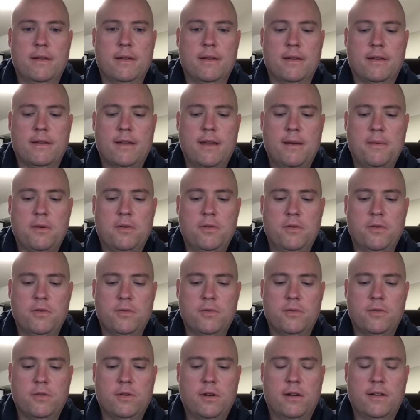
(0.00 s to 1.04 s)
chemicals will
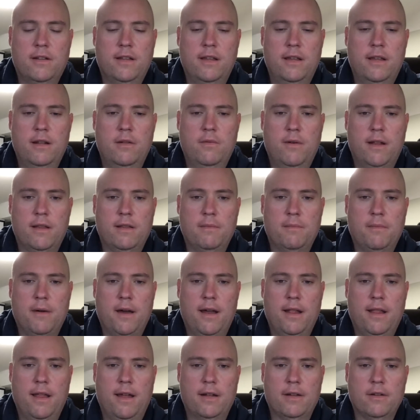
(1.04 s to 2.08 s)
start to eat away at the
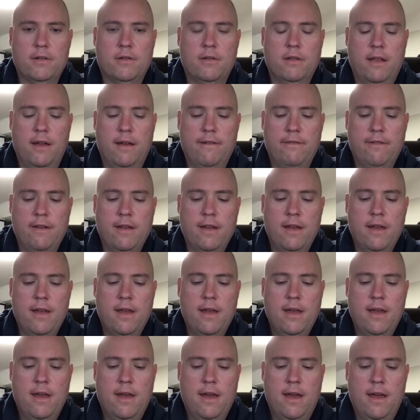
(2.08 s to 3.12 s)
biological life
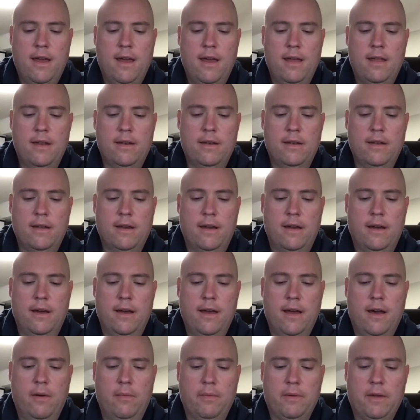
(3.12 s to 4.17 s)
and
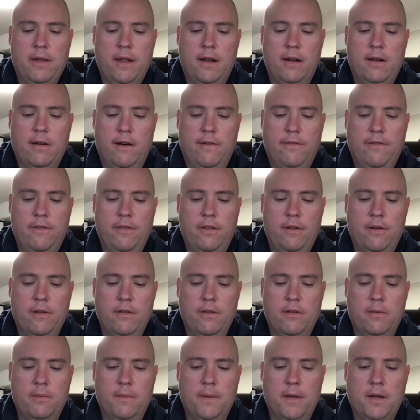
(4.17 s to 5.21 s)
help get it off of there a
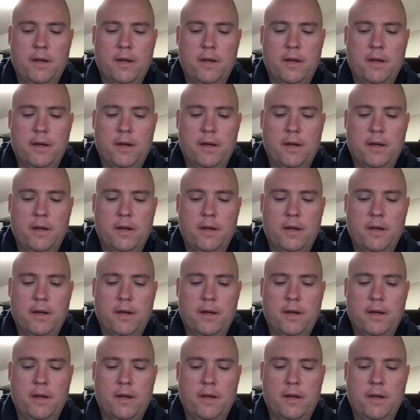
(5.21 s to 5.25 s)
little bit